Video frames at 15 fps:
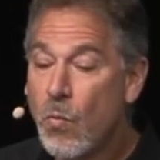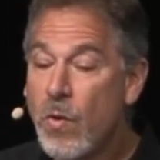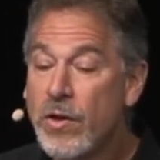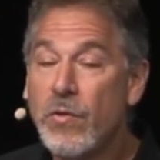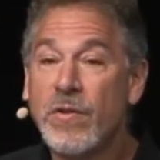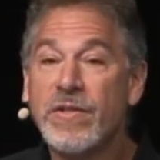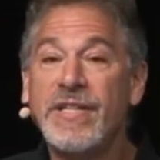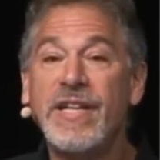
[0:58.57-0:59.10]

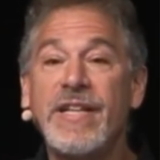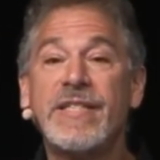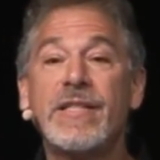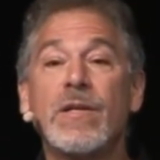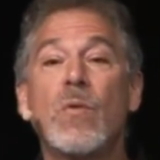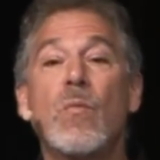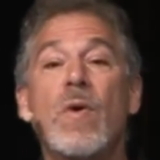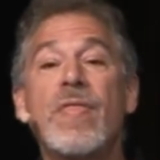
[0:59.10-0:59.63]
what you're seeing
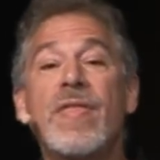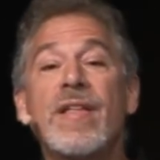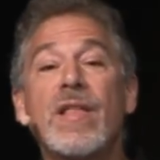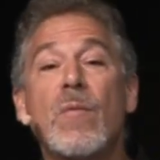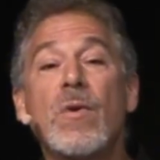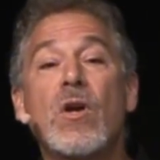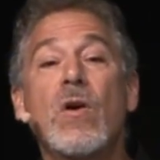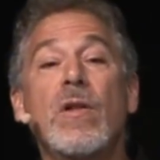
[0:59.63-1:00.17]
is one
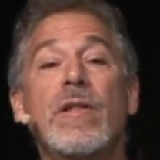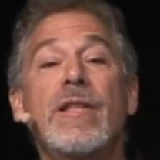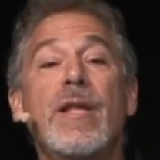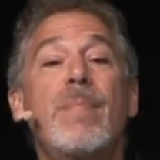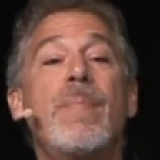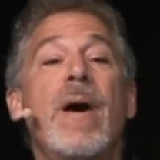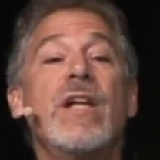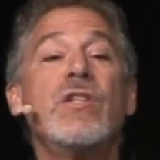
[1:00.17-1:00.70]
thing that we call
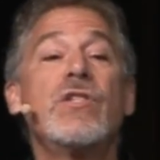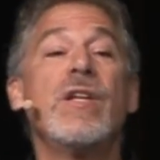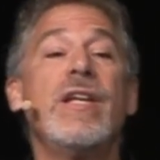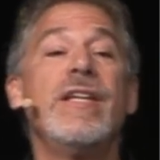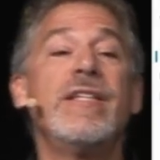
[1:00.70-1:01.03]
the punch